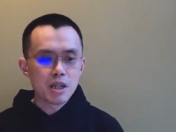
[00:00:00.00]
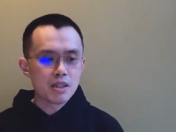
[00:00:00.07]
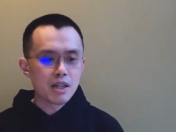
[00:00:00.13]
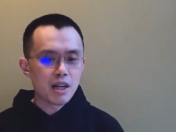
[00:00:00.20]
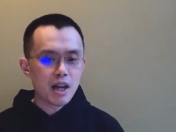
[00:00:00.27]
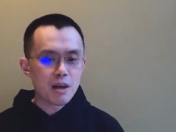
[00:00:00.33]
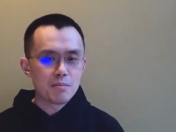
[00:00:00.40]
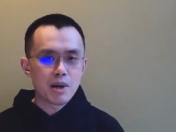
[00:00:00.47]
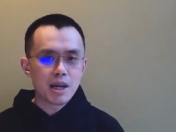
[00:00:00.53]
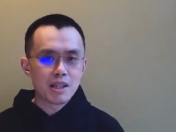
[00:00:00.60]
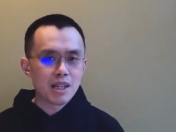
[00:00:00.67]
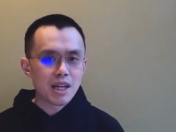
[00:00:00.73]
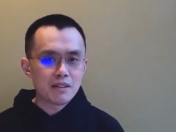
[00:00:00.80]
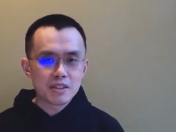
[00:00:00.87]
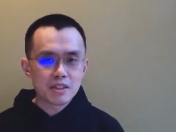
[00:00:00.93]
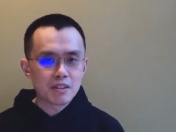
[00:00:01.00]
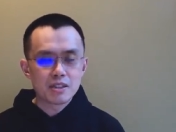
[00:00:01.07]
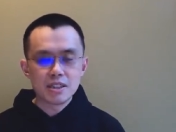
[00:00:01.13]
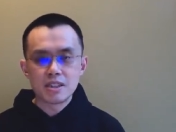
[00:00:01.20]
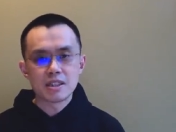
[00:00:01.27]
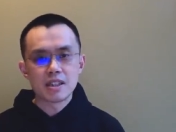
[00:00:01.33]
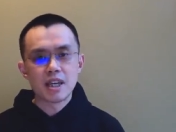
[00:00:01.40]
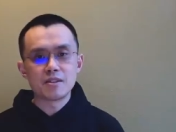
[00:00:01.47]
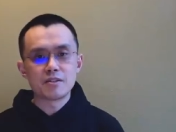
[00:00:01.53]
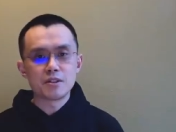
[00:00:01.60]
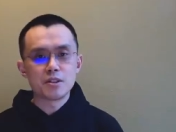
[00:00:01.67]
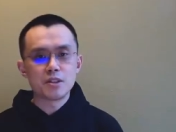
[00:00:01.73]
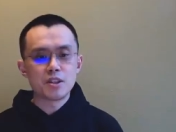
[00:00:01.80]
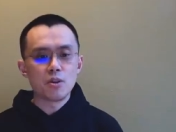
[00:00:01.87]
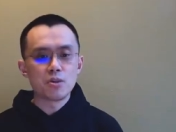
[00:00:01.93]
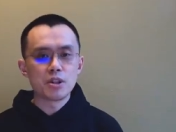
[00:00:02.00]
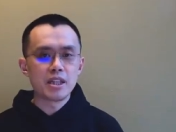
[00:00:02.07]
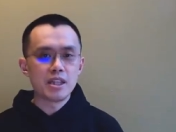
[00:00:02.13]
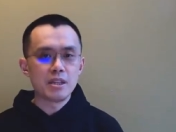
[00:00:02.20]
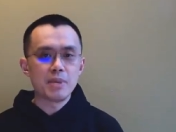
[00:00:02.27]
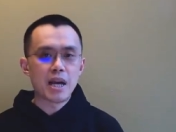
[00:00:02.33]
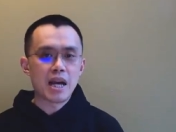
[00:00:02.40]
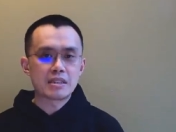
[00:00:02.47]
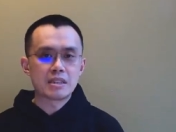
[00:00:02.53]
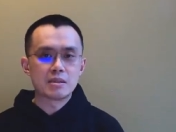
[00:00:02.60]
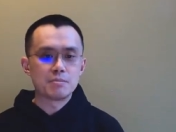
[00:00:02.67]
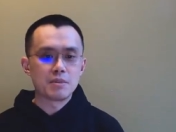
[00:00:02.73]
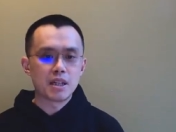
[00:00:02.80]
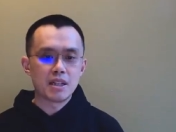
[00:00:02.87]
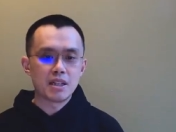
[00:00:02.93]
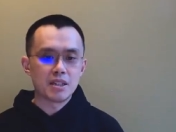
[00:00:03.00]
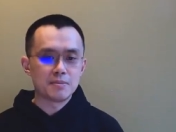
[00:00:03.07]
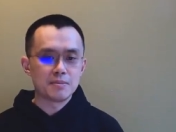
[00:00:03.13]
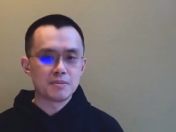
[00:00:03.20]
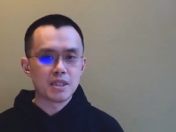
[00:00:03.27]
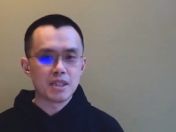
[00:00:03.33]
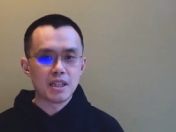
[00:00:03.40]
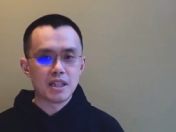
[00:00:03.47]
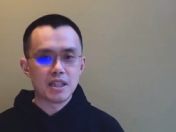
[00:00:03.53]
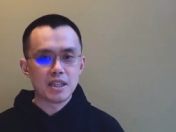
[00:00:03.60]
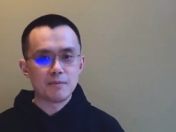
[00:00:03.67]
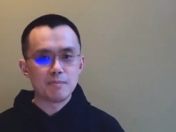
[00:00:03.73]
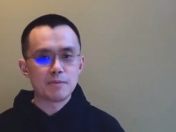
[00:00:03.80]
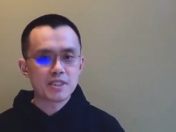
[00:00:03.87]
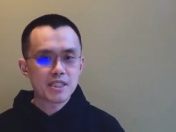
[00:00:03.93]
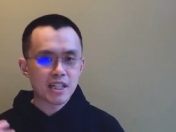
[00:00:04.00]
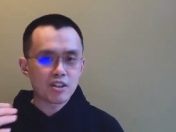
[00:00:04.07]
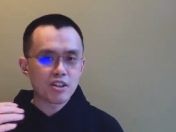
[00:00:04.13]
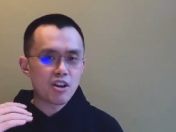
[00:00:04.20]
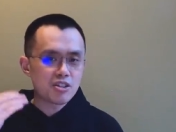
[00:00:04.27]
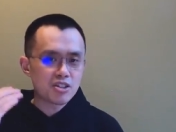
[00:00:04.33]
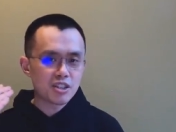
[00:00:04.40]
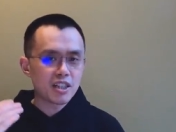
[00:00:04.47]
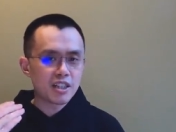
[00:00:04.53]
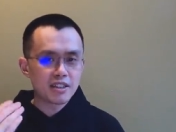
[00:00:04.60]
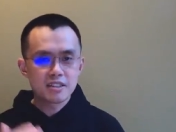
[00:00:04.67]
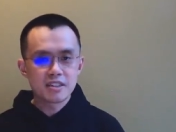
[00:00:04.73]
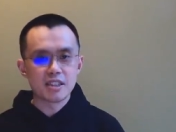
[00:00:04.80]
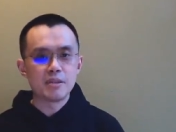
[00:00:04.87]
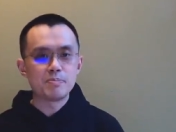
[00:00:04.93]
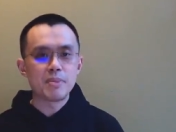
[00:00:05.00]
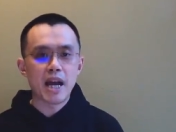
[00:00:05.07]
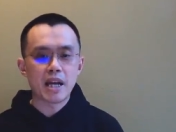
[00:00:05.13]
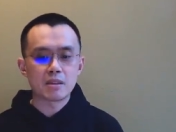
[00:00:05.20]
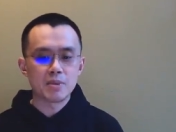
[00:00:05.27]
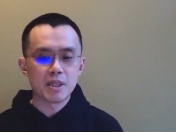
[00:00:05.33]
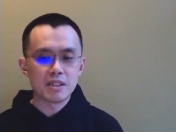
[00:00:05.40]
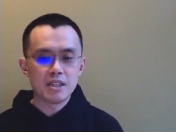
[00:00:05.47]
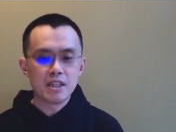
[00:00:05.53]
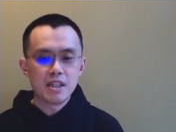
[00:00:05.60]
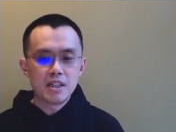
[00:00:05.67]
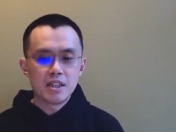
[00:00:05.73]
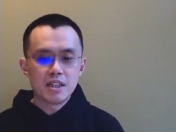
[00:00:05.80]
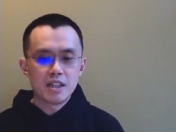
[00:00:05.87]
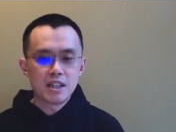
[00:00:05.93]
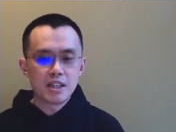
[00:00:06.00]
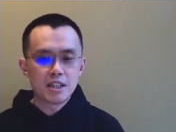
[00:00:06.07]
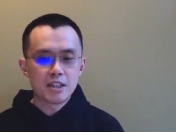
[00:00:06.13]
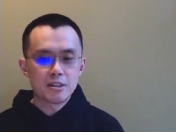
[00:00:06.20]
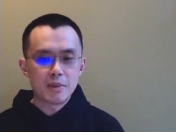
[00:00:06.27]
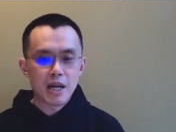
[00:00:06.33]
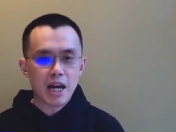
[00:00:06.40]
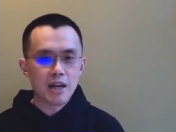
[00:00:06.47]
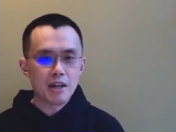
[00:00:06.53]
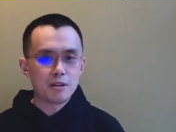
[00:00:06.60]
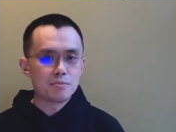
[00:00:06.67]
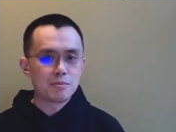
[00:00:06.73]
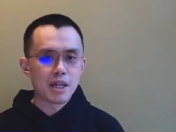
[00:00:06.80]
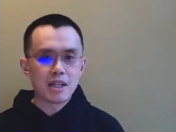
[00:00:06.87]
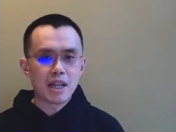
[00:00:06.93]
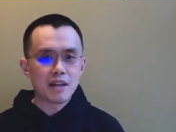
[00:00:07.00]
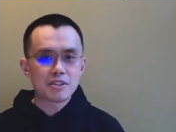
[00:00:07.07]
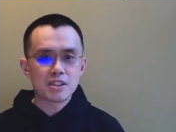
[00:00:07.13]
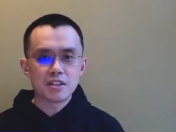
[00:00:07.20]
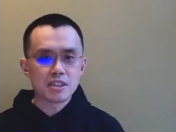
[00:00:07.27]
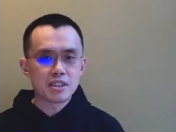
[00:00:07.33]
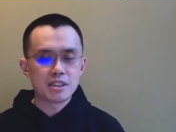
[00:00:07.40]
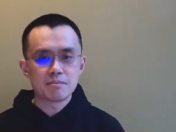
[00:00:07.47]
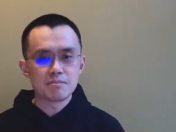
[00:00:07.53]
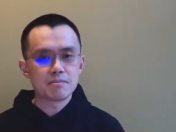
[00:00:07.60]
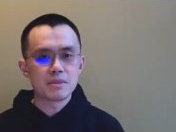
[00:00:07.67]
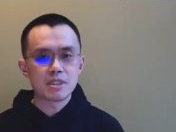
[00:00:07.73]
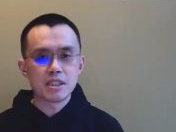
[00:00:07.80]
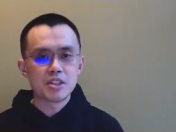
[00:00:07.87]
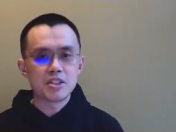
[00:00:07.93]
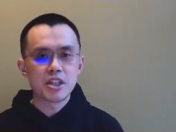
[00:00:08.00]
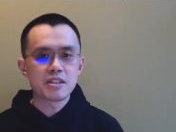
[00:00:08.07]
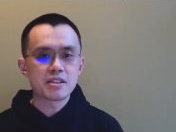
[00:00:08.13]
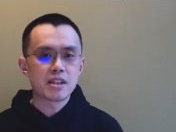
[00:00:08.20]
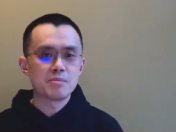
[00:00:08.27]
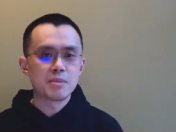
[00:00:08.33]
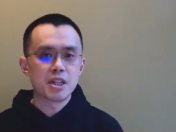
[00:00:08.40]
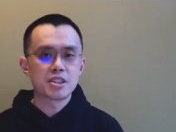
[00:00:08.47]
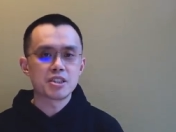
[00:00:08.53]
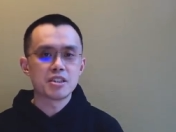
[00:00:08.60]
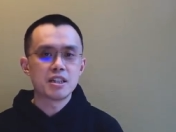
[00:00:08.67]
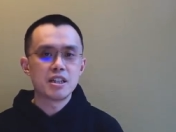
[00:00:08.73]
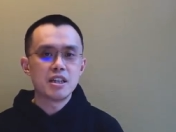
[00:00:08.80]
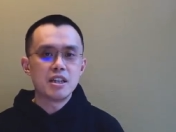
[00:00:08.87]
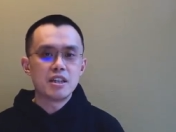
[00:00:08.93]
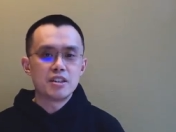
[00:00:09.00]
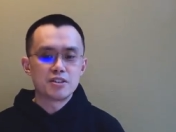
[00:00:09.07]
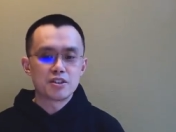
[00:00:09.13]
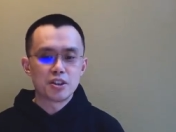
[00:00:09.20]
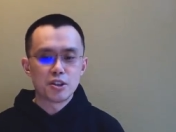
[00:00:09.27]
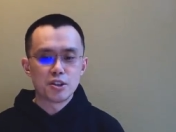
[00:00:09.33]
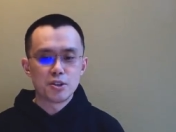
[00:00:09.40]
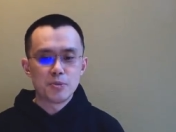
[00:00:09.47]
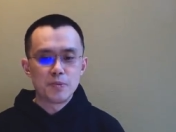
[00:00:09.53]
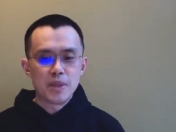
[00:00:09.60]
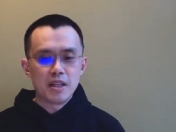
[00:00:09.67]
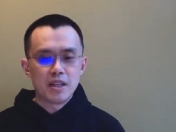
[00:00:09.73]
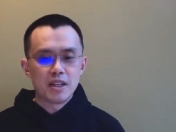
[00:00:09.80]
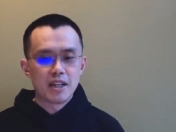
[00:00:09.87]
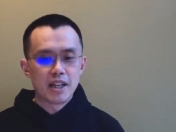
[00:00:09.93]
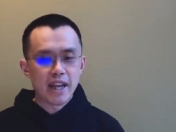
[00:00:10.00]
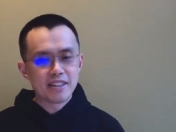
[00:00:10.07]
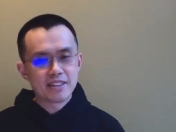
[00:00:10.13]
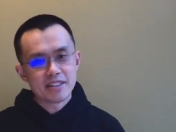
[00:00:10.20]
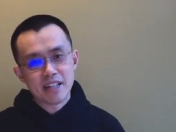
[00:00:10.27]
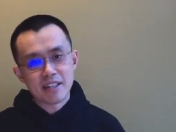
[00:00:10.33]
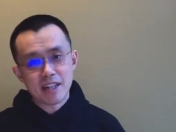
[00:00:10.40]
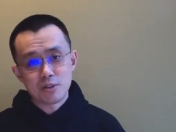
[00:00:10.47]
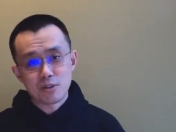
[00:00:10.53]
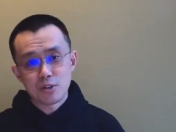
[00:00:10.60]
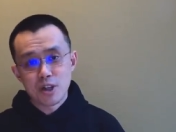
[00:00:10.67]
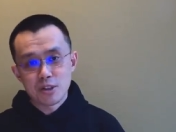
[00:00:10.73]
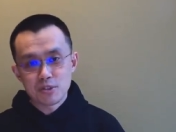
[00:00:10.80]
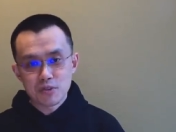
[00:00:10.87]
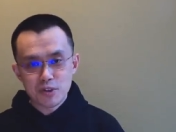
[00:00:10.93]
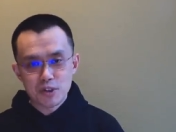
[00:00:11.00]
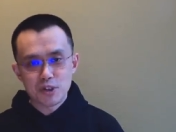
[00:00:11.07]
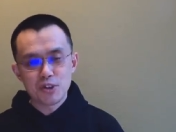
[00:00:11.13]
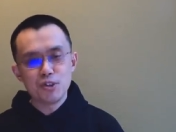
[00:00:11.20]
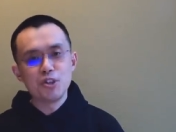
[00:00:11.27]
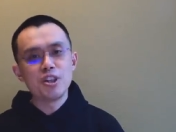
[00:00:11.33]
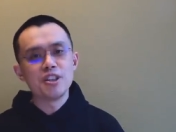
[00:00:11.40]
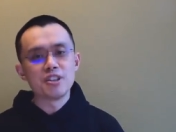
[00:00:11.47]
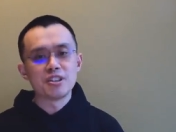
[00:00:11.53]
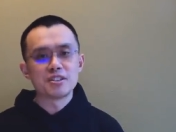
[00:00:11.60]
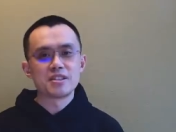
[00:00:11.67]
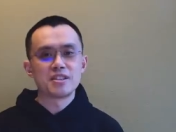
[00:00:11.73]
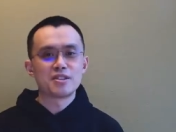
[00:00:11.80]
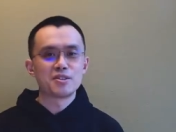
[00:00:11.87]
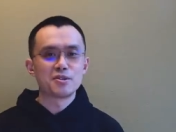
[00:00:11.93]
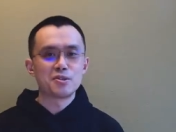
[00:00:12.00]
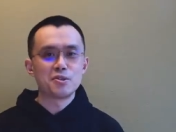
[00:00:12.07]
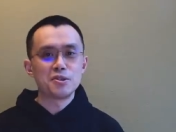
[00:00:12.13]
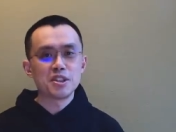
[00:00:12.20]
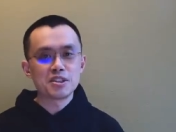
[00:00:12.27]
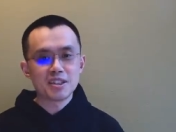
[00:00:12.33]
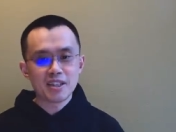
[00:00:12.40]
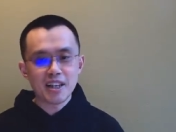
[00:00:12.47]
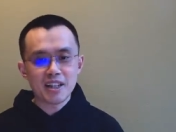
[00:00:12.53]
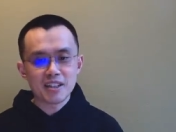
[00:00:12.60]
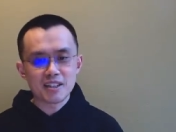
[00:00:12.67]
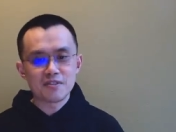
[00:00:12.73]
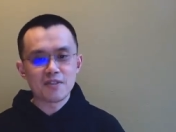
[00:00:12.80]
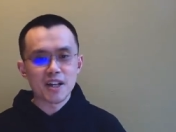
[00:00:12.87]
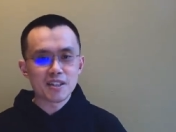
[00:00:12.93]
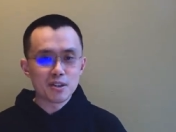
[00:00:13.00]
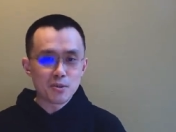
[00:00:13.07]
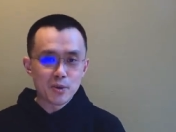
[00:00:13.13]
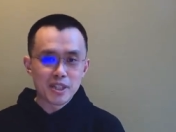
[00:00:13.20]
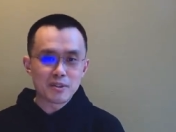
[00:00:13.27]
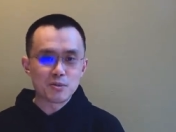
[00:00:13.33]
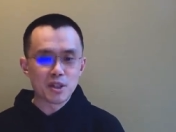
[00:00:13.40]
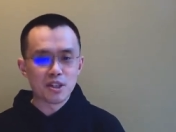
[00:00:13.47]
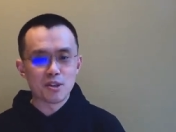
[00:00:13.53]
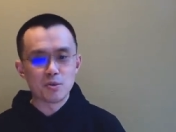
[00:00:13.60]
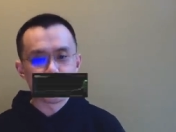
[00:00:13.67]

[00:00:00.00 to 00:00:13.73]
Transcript: But my lifestyle didn't get totally impacted. Um, uh, psychologically, there's an impact, but uh, I, my lifestyle didn't, didn't change that much. So, uh, and it stayed at 200 for two years. So two years later, it finally went, uh,